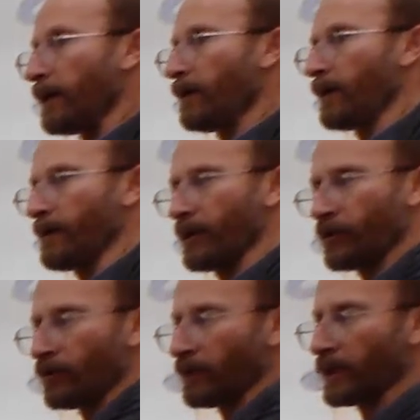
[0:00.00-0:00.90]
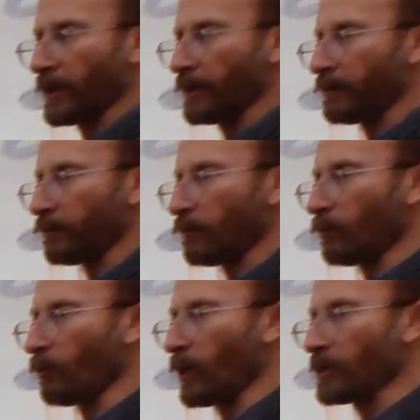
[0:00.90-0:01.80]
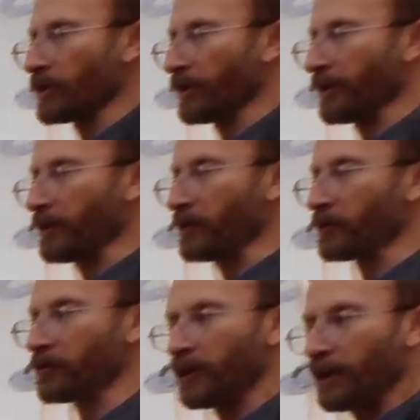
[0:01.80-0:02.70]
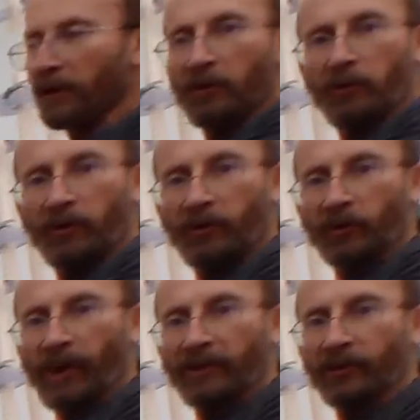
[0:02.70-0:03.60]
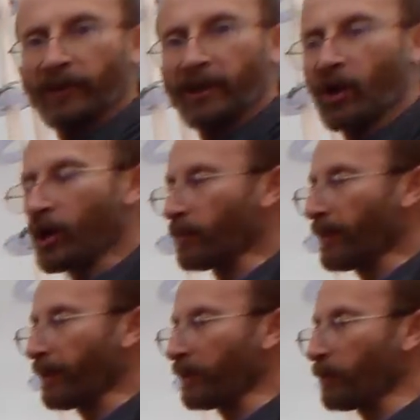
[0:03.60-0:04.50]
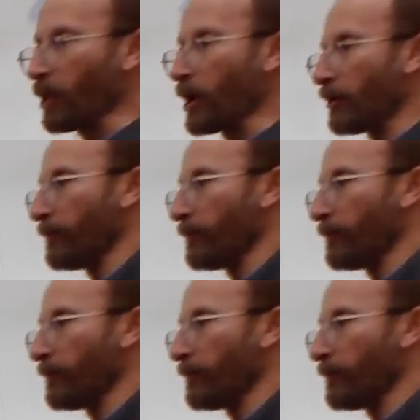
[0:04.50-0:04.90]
I want to make sure that I'm watching that these weights don't get hung up on the bar of